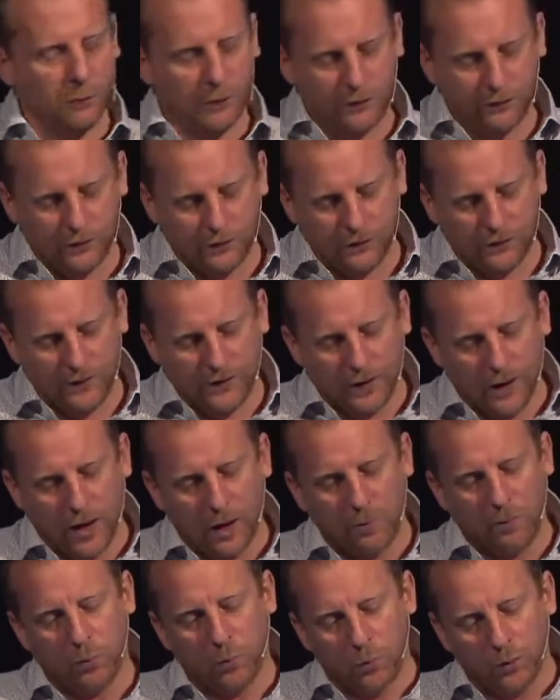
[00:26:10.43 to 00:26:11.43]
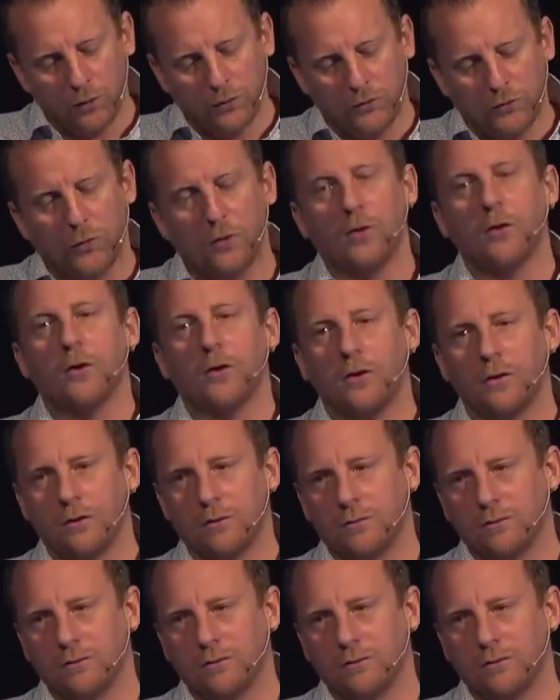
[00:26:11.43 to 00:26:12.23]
which is the upward turn.